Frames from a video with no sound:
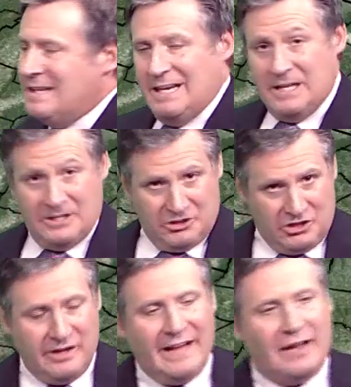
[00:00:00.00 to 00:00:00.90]
In
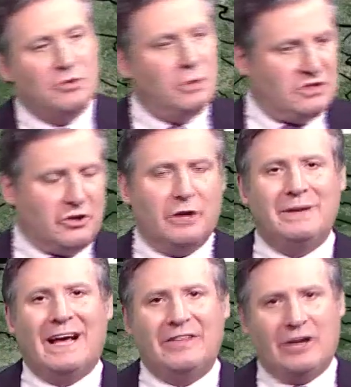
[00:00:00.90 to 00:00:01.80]
addition to that, the winds are going to
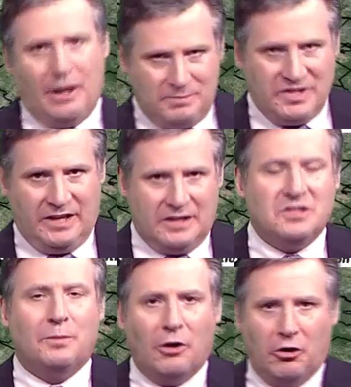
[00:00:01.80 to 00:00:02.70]
be on the uptick
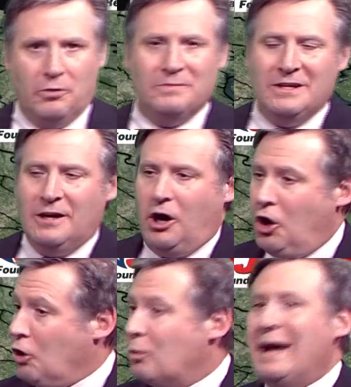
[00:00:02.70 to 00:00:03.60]
tomorrow.
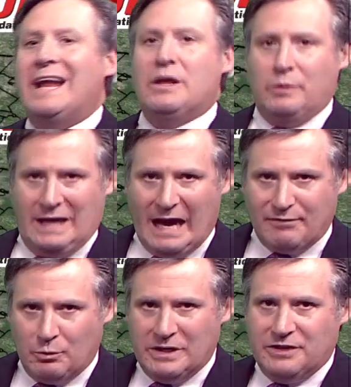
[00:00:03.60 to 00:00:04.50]
Already, we have
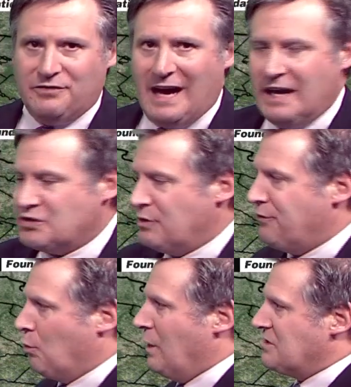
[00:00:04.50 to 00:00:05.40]
a wind advisory
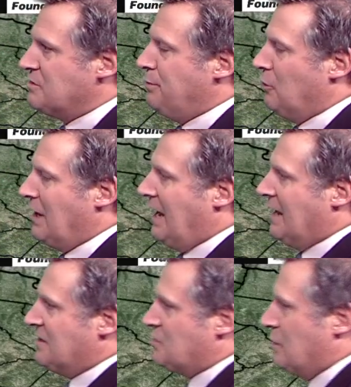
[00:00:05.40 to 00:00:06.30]
for western
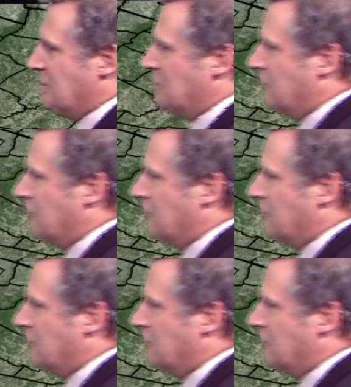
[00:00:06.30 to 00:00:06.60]
Pocahontas, western